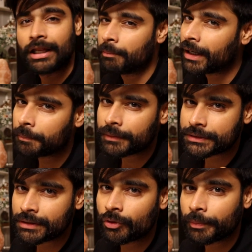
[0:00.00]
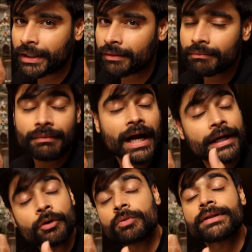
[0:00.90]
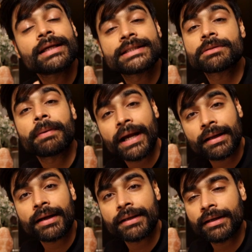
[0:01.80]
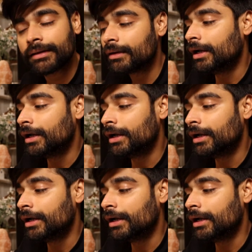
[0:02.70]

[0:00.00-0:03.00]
In my personal opinion, I don't think it's a bad idea